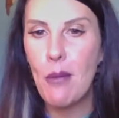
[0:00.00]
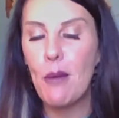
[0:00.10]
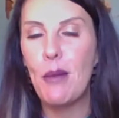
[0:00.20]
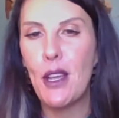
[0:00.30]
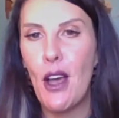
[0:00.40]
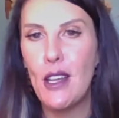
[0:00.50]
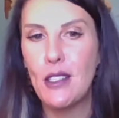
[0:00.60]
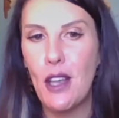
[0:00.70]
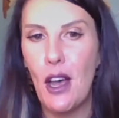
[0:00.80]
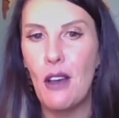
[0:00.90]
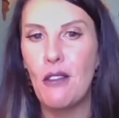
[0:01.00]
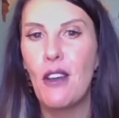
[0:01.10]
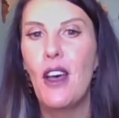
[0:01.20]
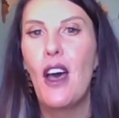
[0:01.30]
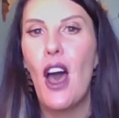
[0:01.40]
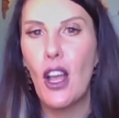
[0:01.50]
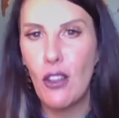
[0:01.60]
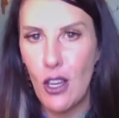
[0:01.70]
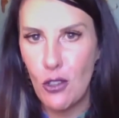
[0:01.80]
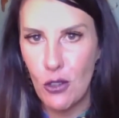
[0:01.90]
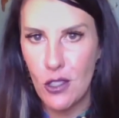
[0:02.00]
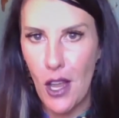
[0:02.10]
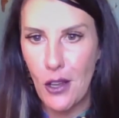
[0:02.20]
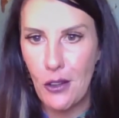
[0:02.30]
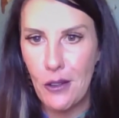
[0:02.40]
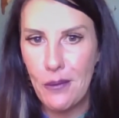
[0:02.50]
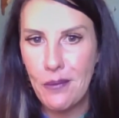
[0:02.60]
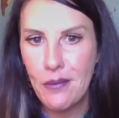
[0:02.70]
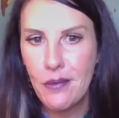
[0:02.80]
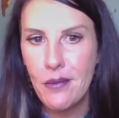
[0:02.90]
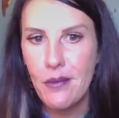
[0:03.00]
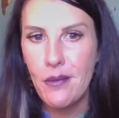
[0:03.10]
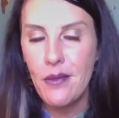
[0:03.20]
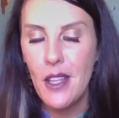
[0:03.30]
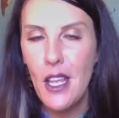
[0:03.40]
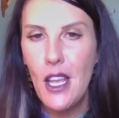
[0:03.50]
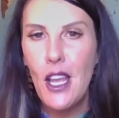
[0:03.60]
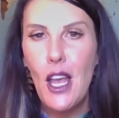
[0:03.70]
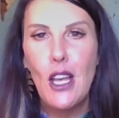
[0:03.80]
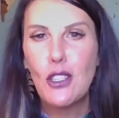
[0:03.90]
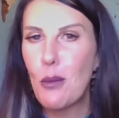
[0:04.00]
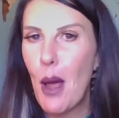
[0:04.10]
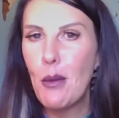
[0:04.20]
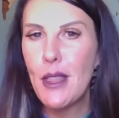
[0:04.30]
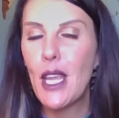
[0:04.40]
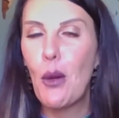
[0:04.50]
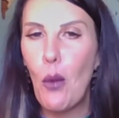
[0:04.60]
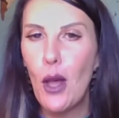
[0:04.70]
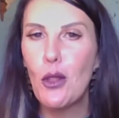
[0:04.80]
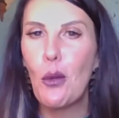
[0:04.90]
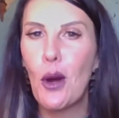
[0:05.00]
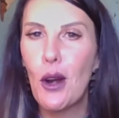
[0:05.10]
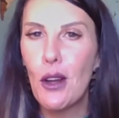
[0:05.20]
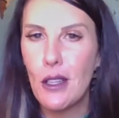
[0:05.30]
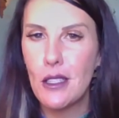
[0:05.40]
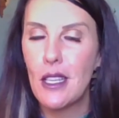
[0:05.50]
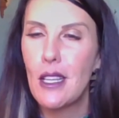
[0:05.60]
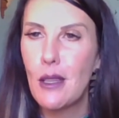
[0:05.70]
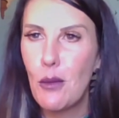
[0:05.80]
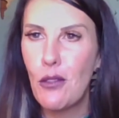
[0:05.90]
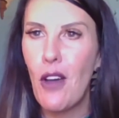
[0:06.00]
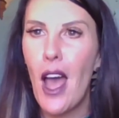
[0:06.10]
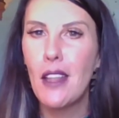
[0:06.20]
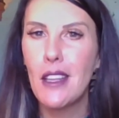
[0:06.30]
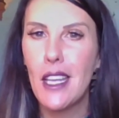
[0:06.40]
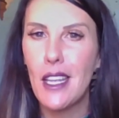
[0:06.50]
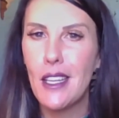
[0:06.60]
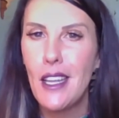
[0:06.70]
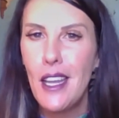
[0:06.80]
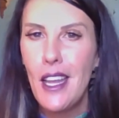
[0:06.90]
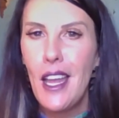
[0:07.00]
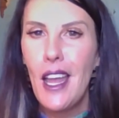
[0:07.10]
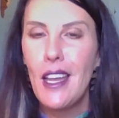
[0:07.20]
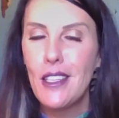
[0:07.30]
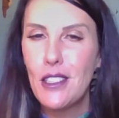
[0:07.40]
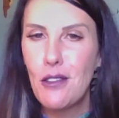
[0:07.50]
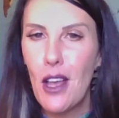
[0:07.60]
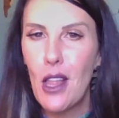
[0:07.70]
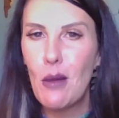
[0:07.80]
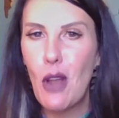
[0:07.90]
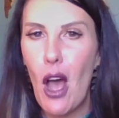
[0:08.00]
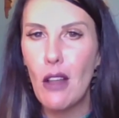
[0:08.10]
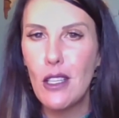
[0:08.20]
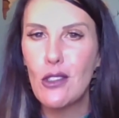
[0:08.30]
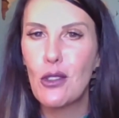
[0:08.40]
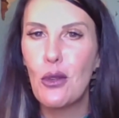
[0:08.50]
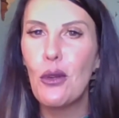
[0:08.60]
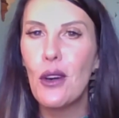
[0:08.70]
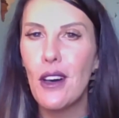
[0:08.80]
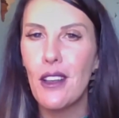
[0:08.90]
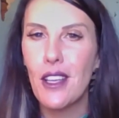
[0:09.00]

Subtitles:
because of a glacial cycle. So you're probably thinking, what in the world? We finally developed all these cool